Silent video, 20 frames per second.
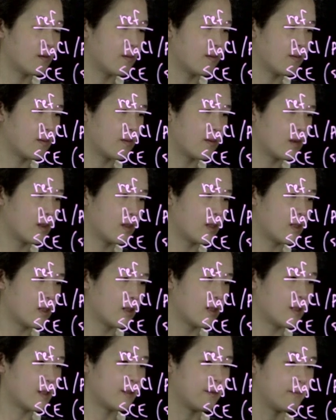
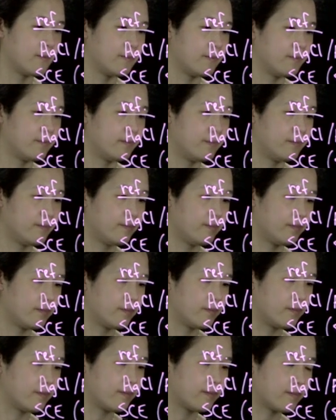
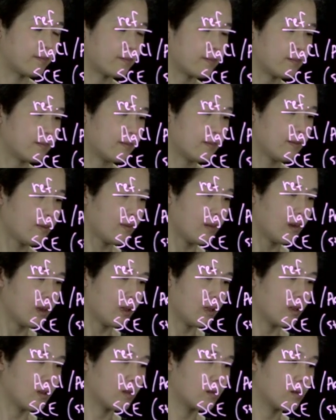
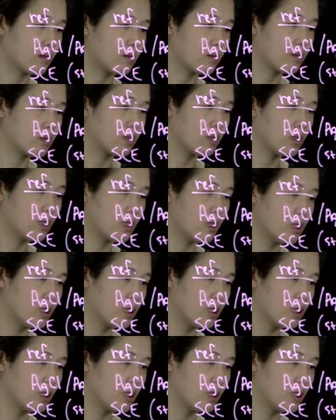(no one is talking)